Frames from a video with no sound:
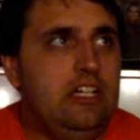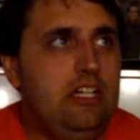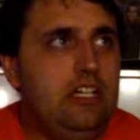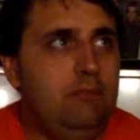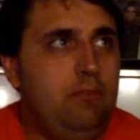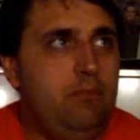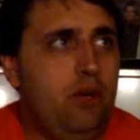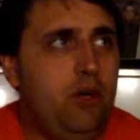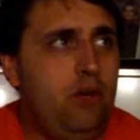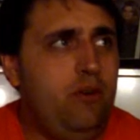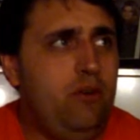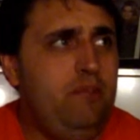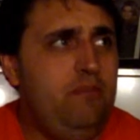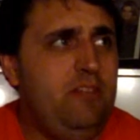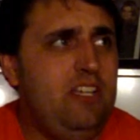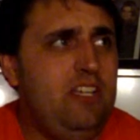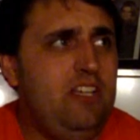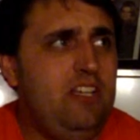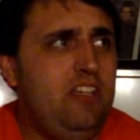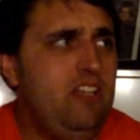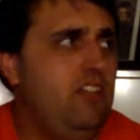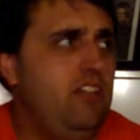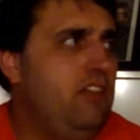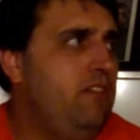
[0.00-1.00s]
part of
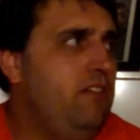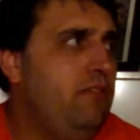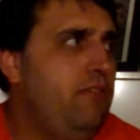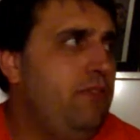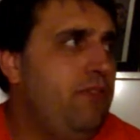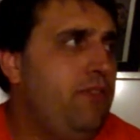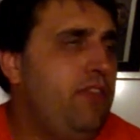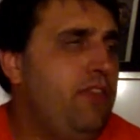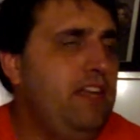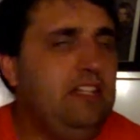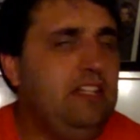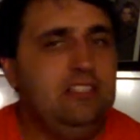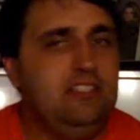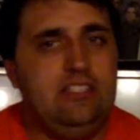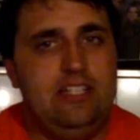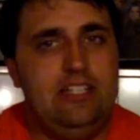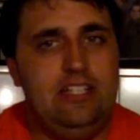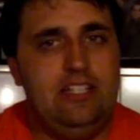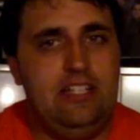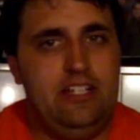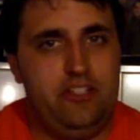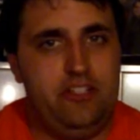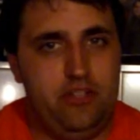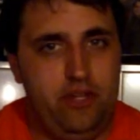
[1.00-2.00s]
me thinks that
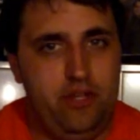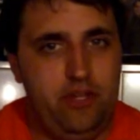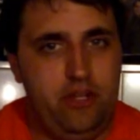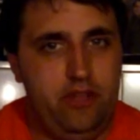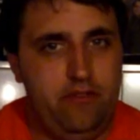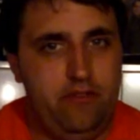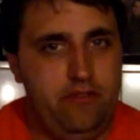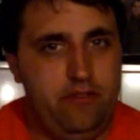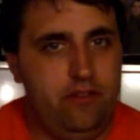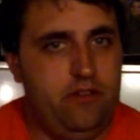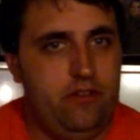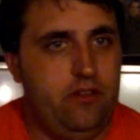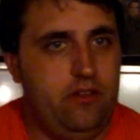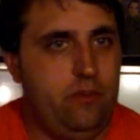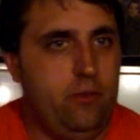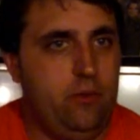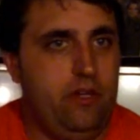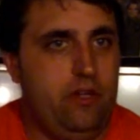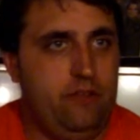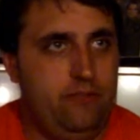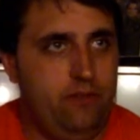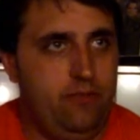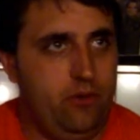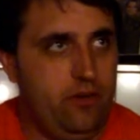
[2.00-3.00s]
I should have
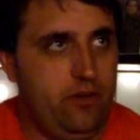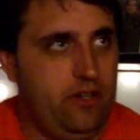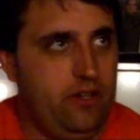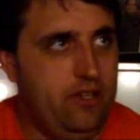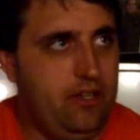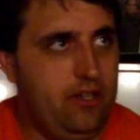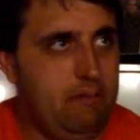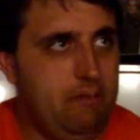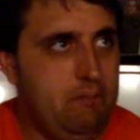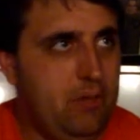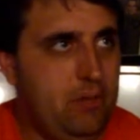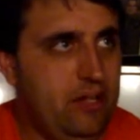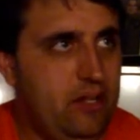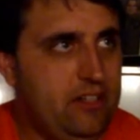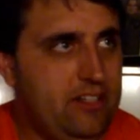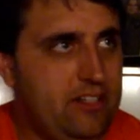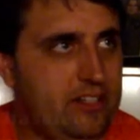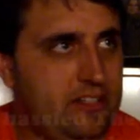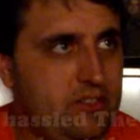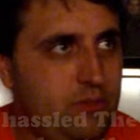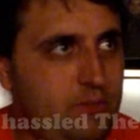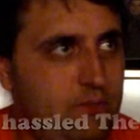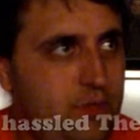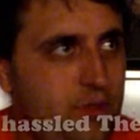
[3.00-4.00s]
run for a
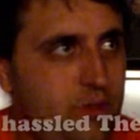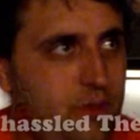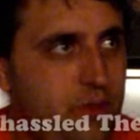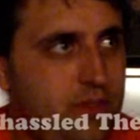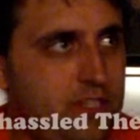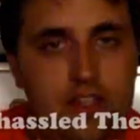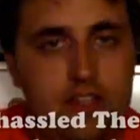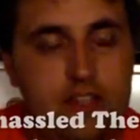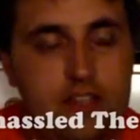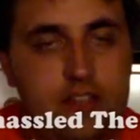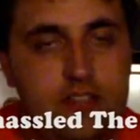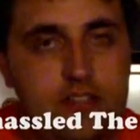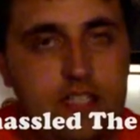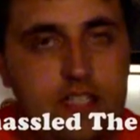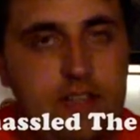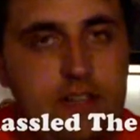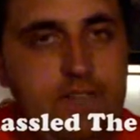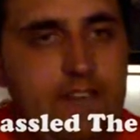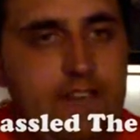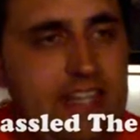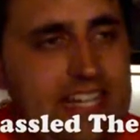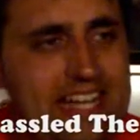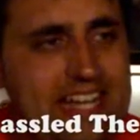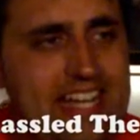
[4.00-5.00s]
bucket to puke in.
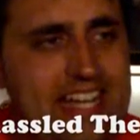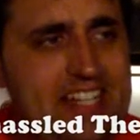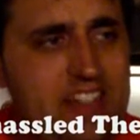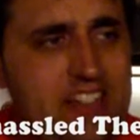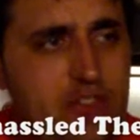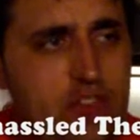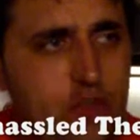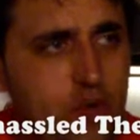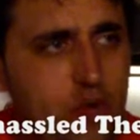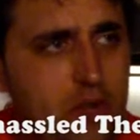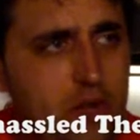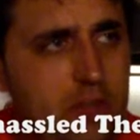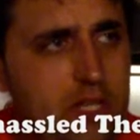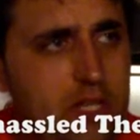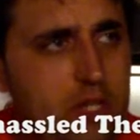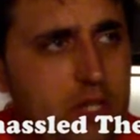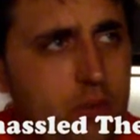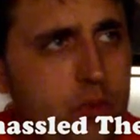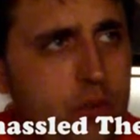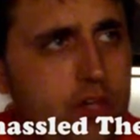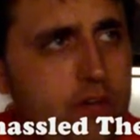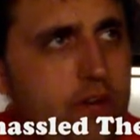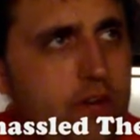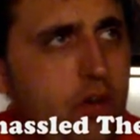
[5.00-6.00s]
Something that normally
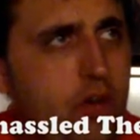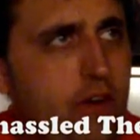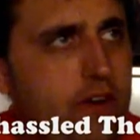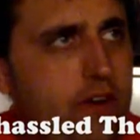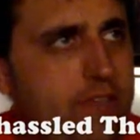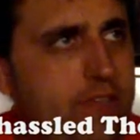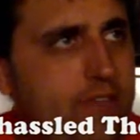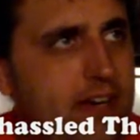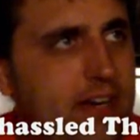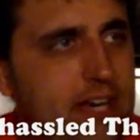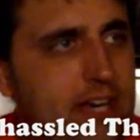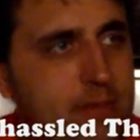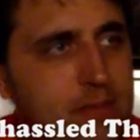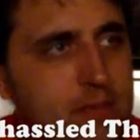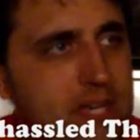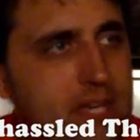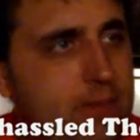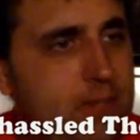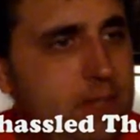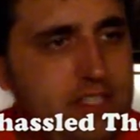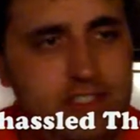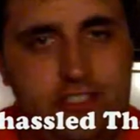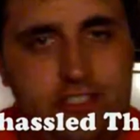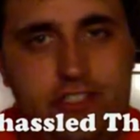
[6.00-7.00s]
would have horrified me,
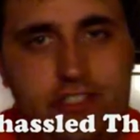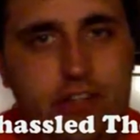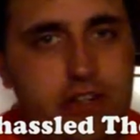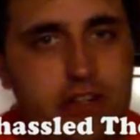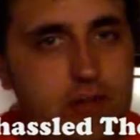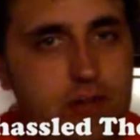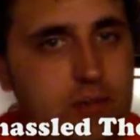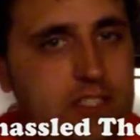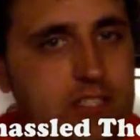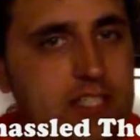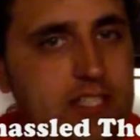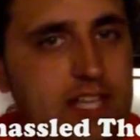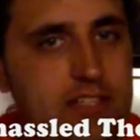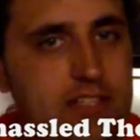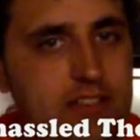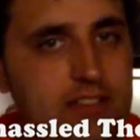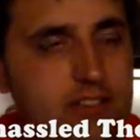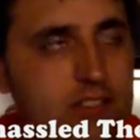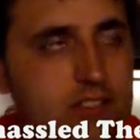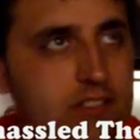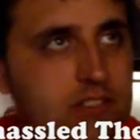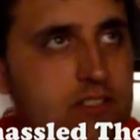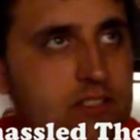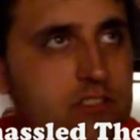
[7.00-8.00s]
but the
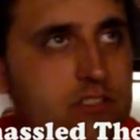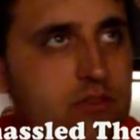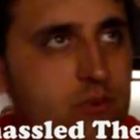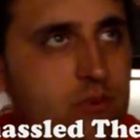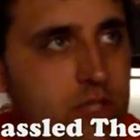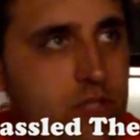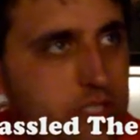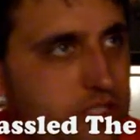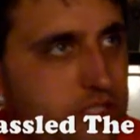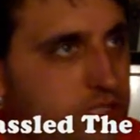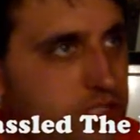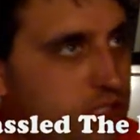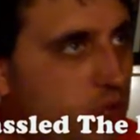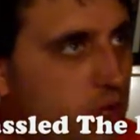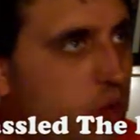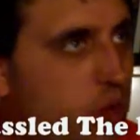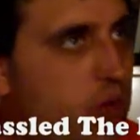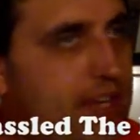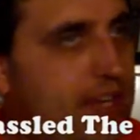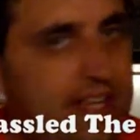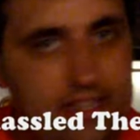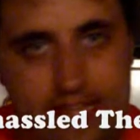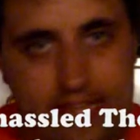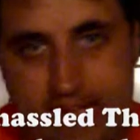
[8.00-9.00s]
circumstances were so
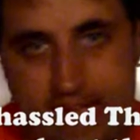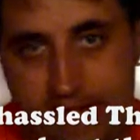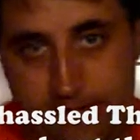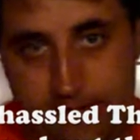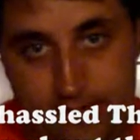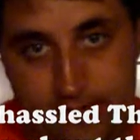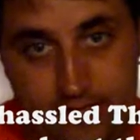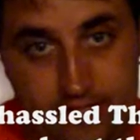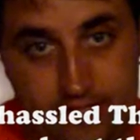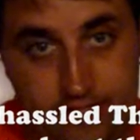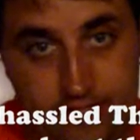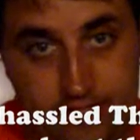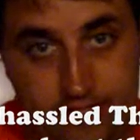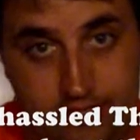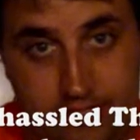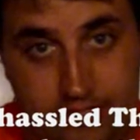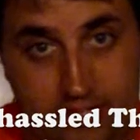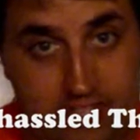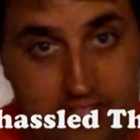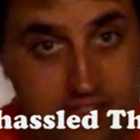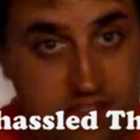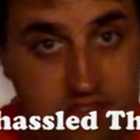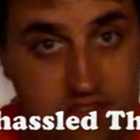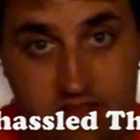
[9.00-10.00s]
hilarious
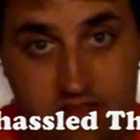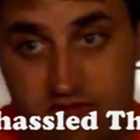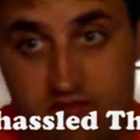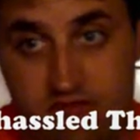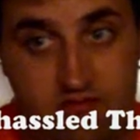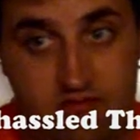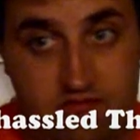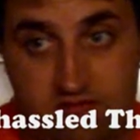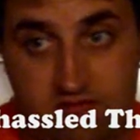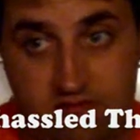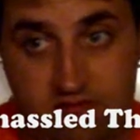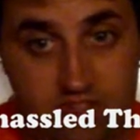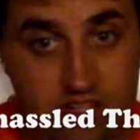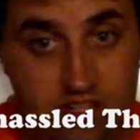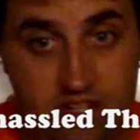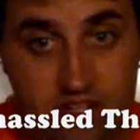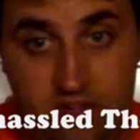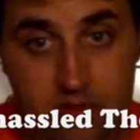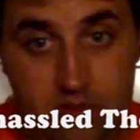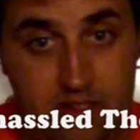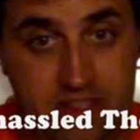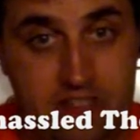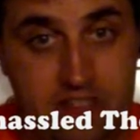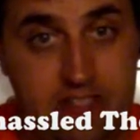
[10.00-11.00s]
that, you
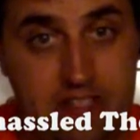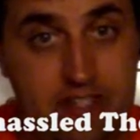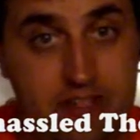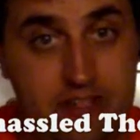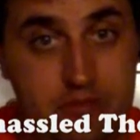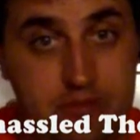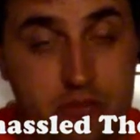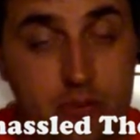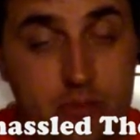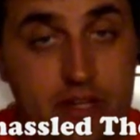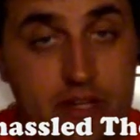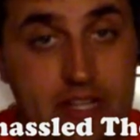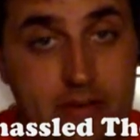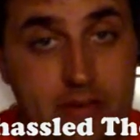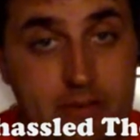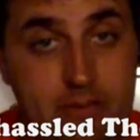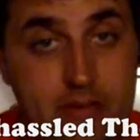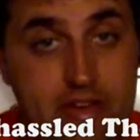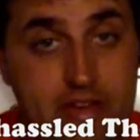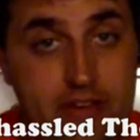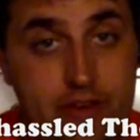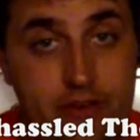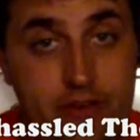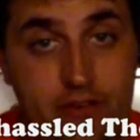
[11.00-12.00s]
know, it didn't really
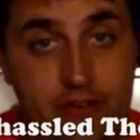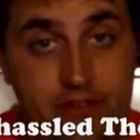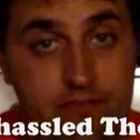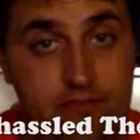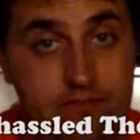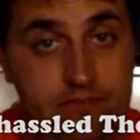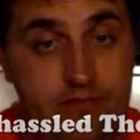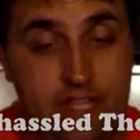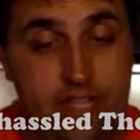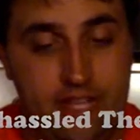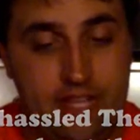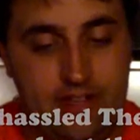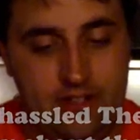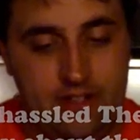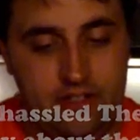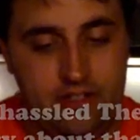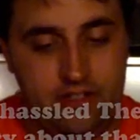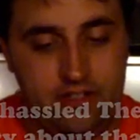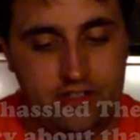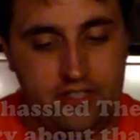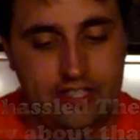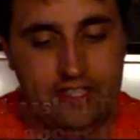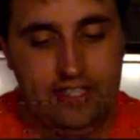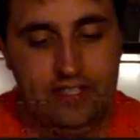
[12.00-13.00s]
matter,
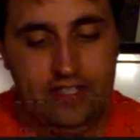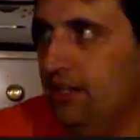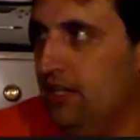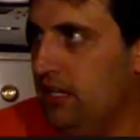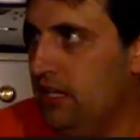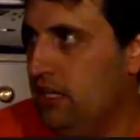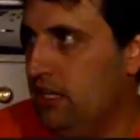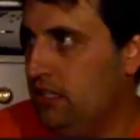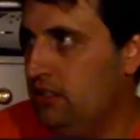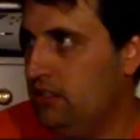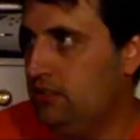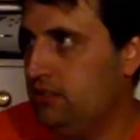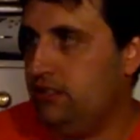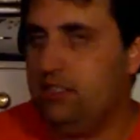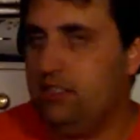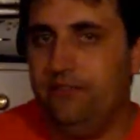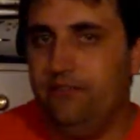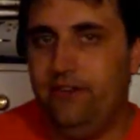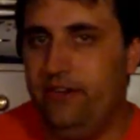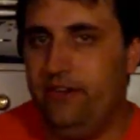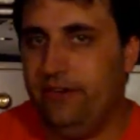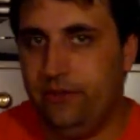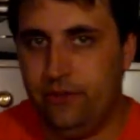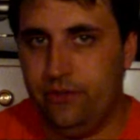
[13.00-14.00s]
actually. So it's a
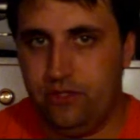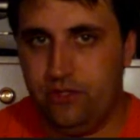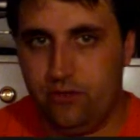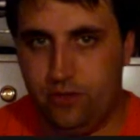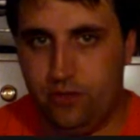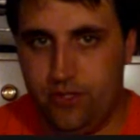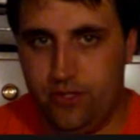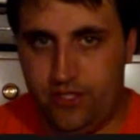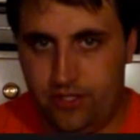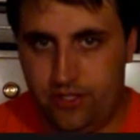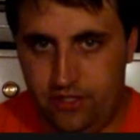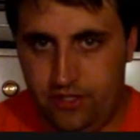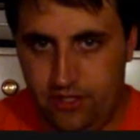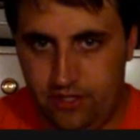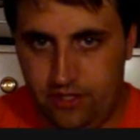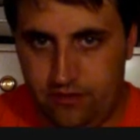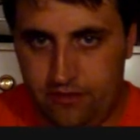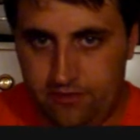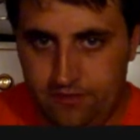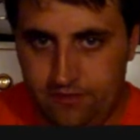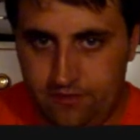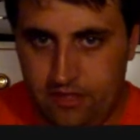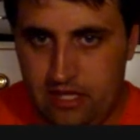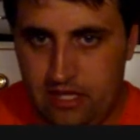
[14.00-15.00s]
very good question
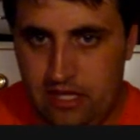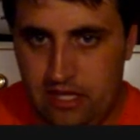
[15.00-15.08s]
if